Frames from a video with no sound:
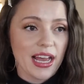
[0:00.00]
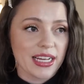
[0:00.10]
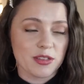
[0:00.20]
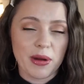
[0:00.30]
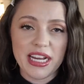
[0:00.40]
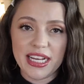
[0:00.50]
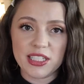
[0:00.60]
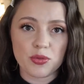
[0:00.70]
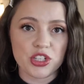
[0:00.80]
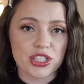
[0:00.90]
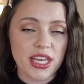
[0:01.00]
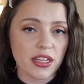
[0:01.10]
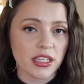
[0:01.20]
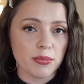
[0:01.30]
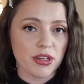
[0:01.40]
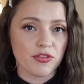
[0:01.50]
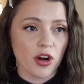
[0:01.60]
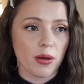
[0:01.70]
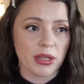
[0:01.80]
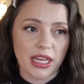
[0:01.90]
because my knees were just killing me
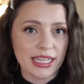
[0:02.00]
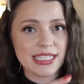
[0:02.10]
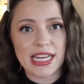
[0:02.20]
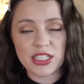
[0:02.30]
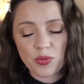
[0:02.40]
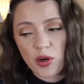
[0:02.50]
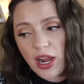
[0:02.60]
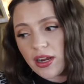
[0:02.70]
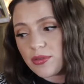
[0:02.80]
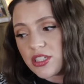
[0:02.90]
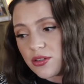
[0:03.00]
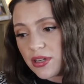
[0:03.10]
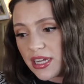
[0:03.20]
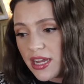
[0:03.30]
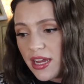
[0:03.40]
from a, like a dance workout I was doing.